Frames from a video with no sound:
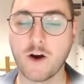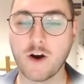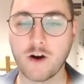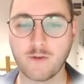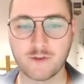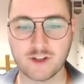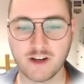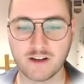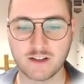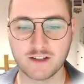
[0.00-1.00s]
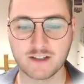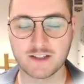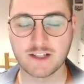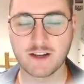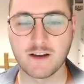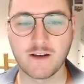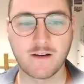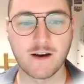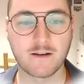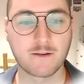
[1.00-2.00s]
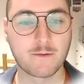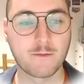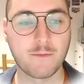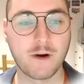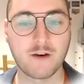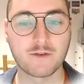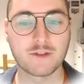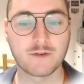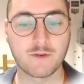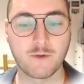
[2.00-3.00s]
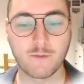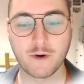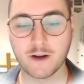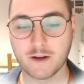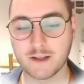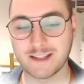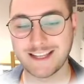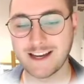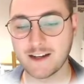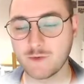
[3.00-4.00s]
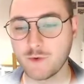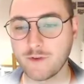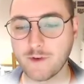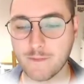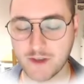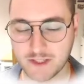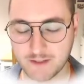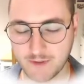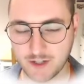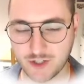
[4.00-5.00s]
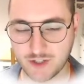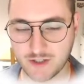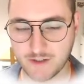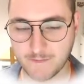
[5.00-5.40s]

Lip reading: off-targets are bound by the guide with mismatches.